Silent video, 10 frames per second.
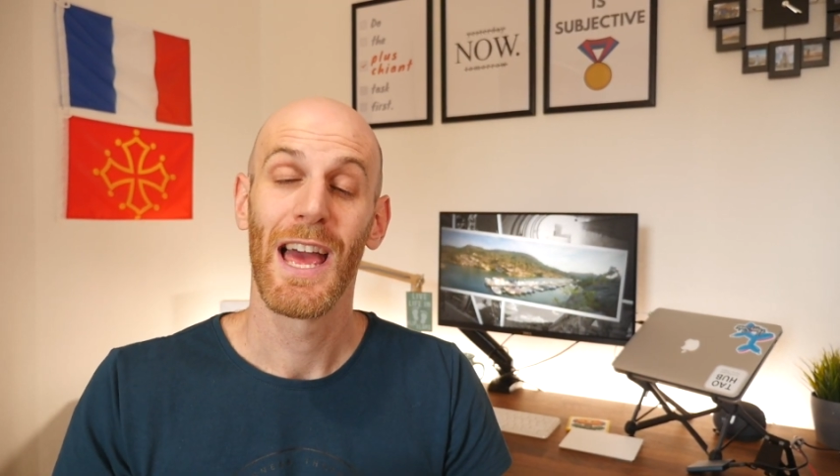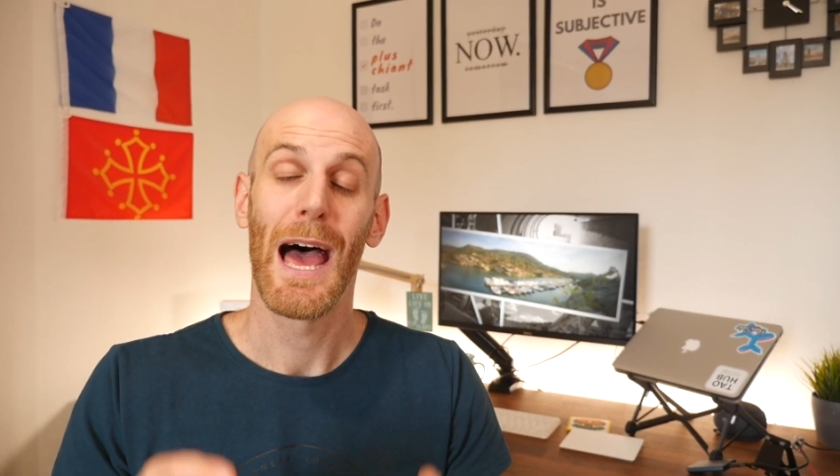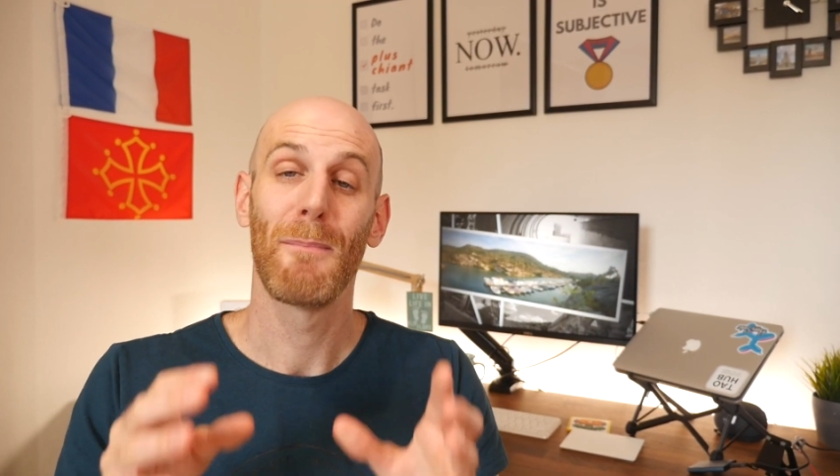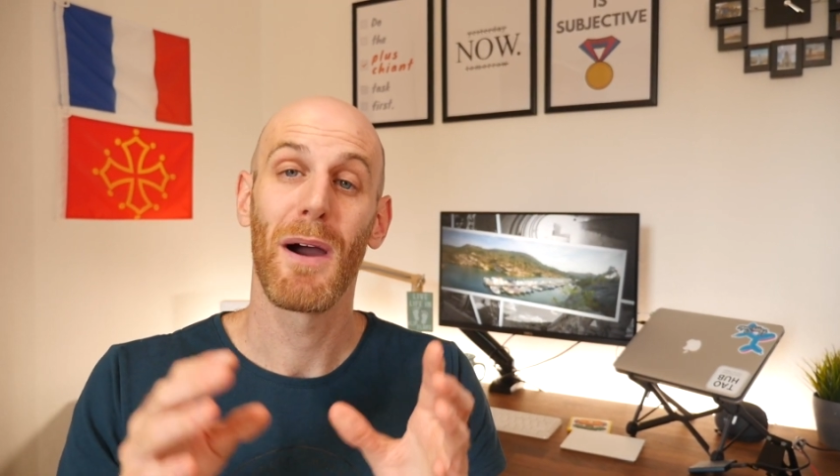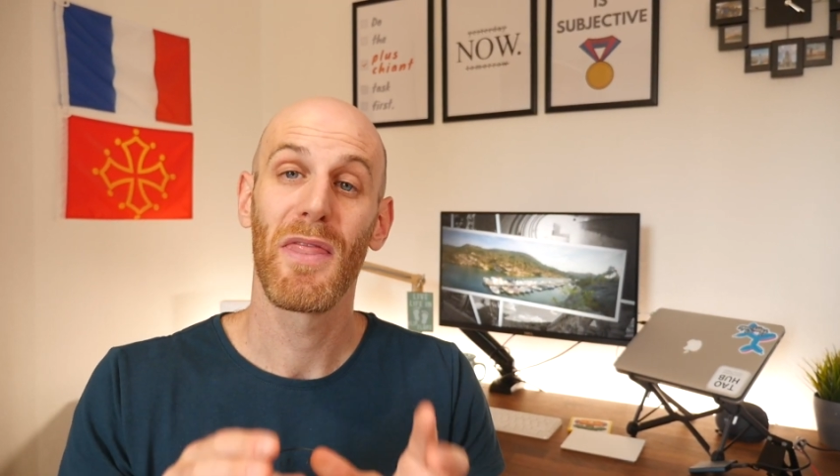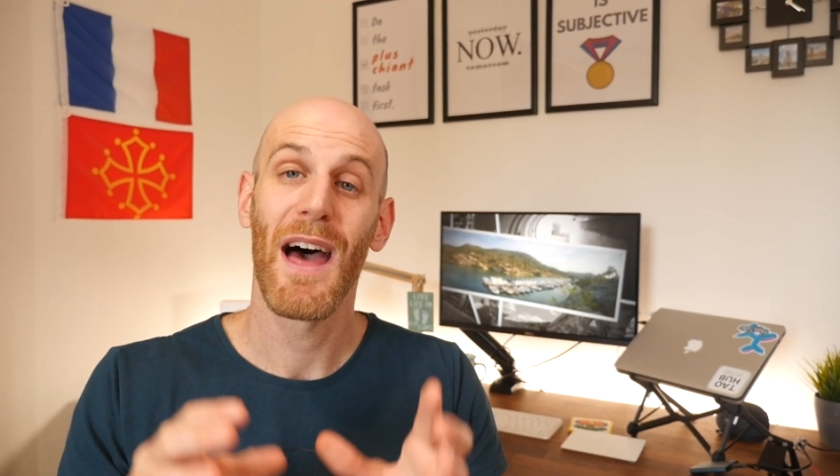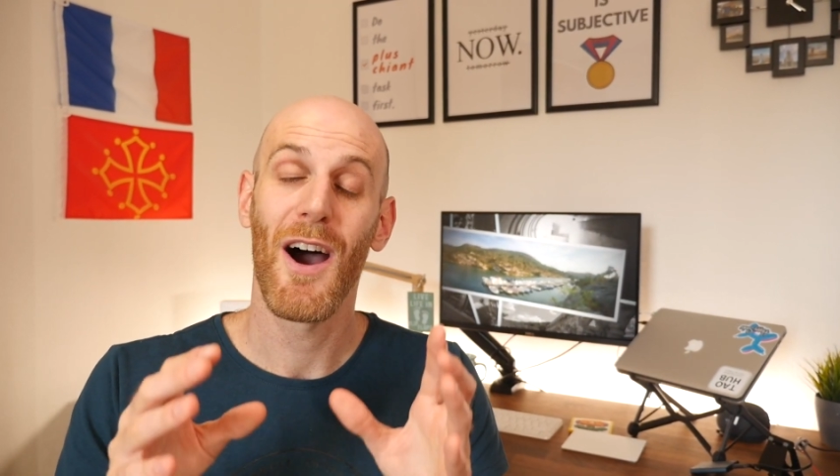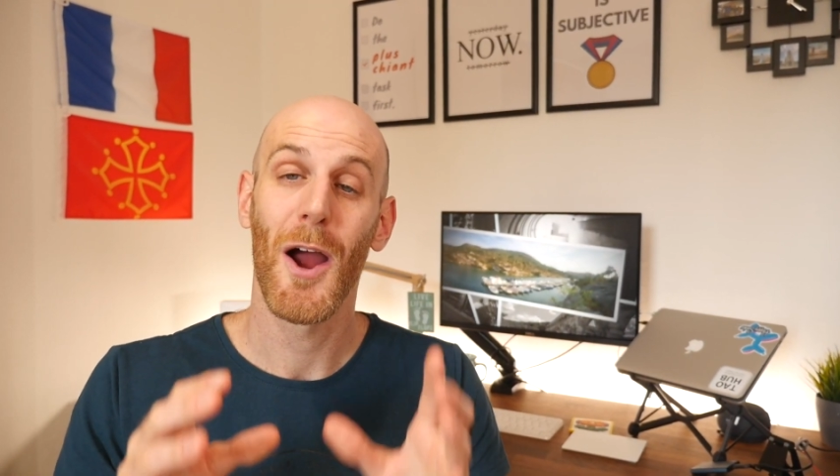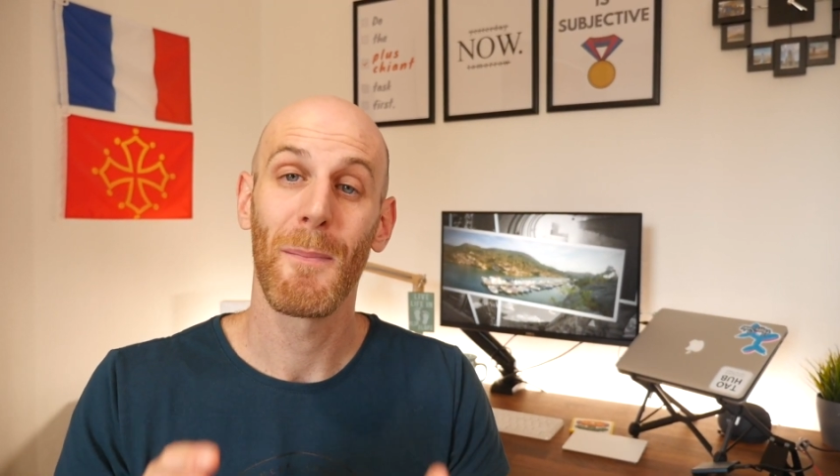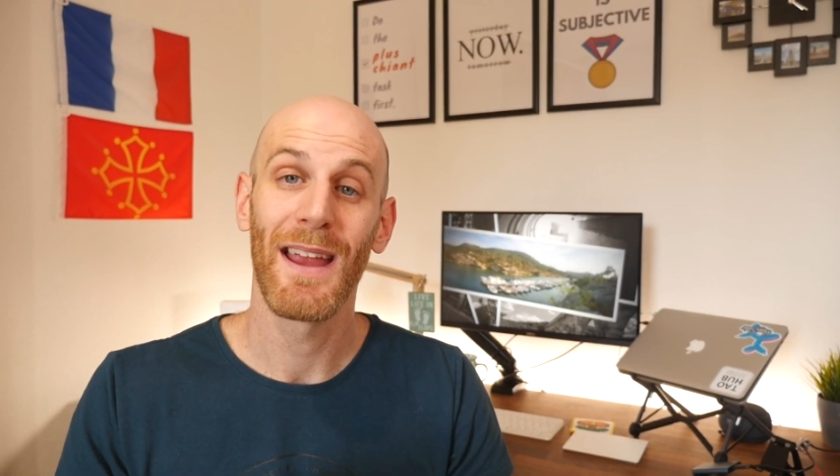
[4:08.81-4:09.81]
And by that
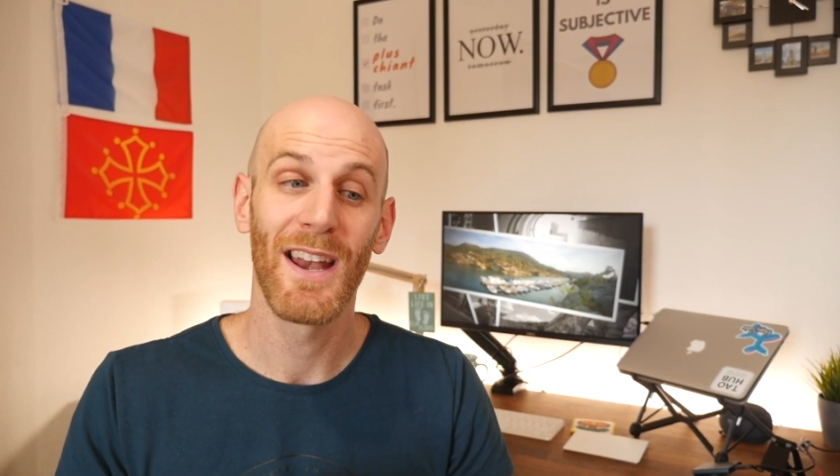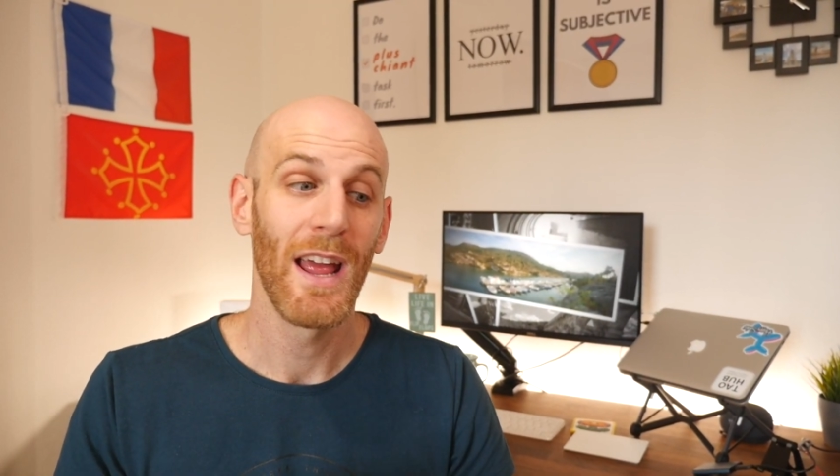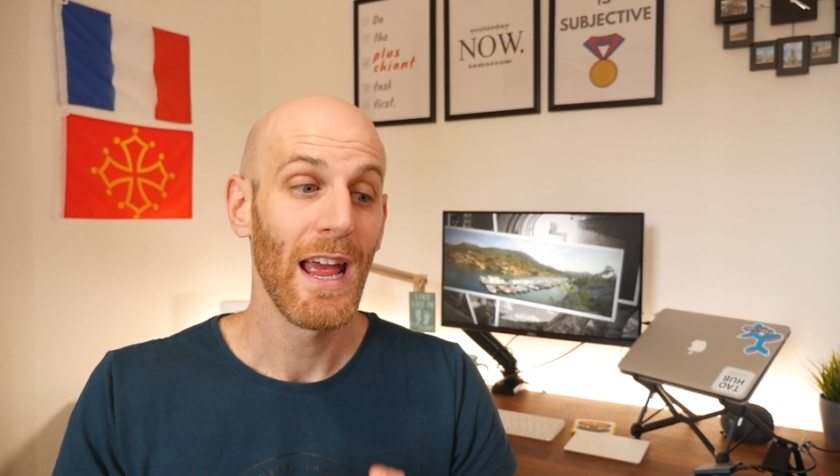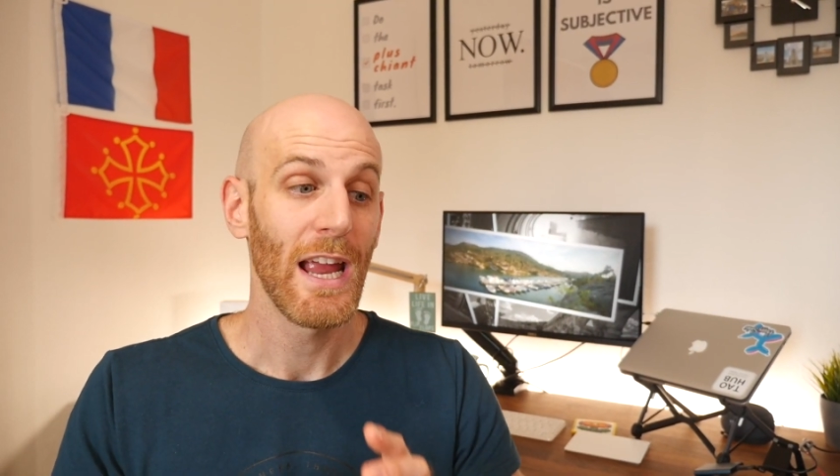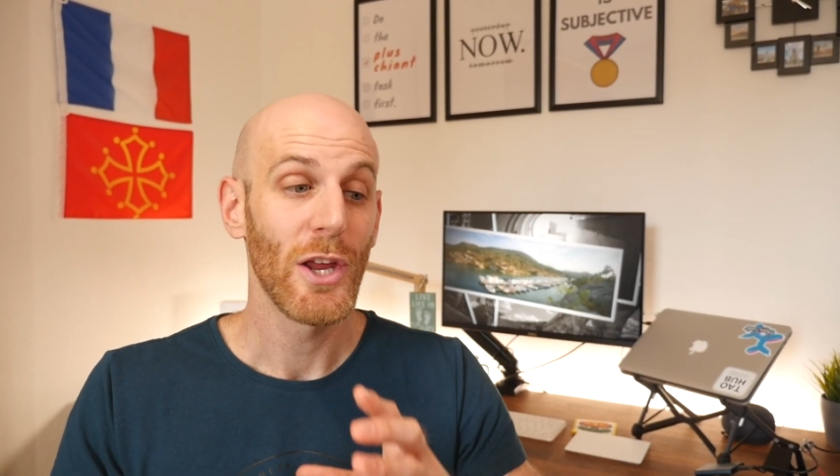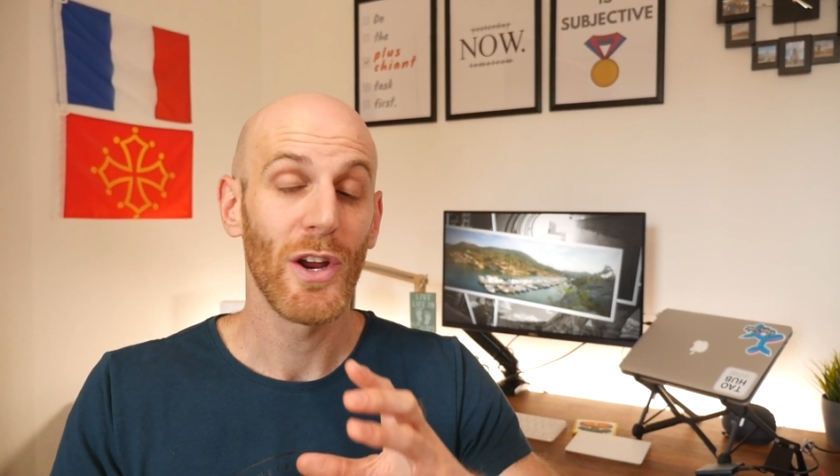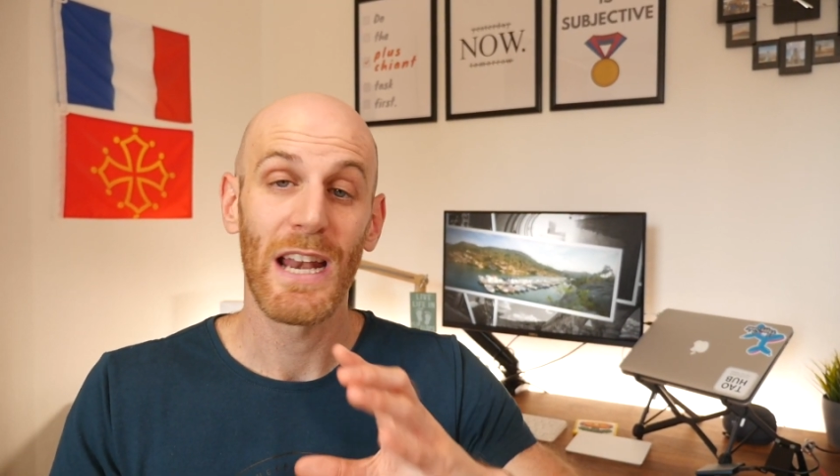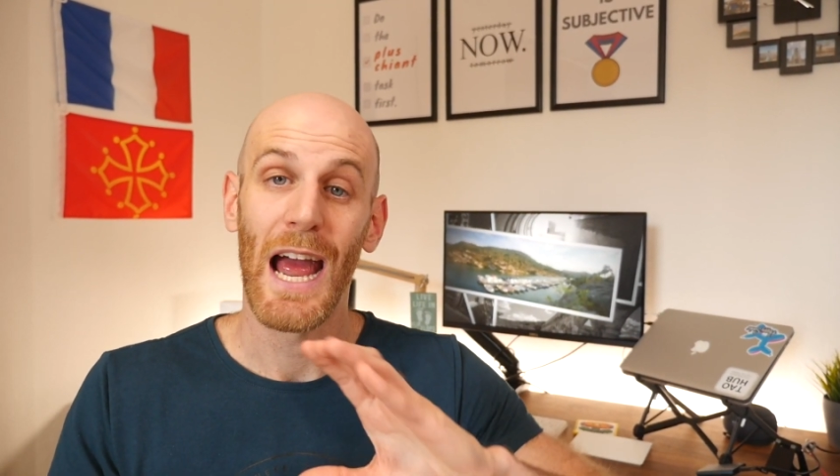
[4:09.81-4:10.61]
I mean you can